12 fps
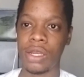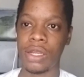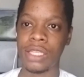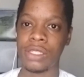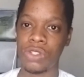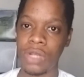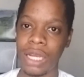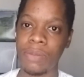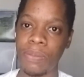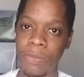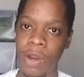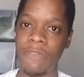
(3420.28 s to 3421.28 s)
as Julian
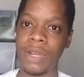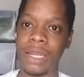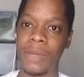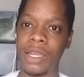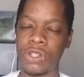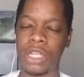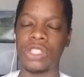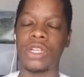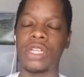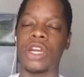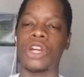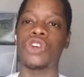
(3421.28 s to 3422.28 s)
rightfully mentioned,
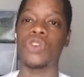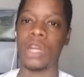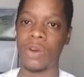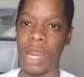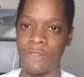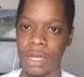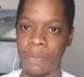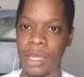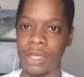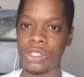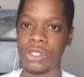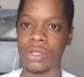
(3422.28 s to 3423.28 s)
sorry, Greg rightfully
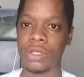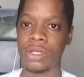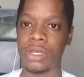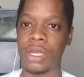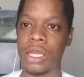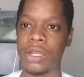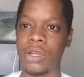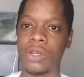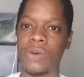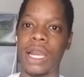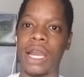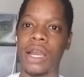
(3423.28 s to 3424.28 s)
mentioned, there's
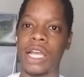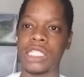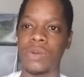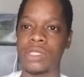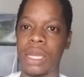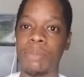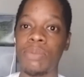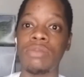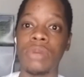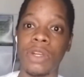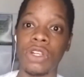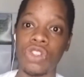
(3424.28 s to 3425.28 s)
a, as you would say, a
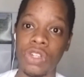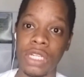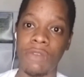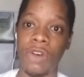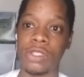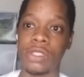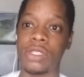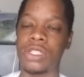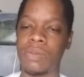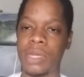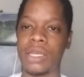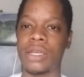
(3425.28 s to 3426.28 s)
premium in Trinidad versus
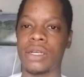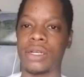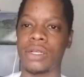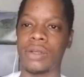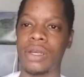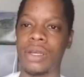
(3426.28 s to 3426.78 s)
Jamaica.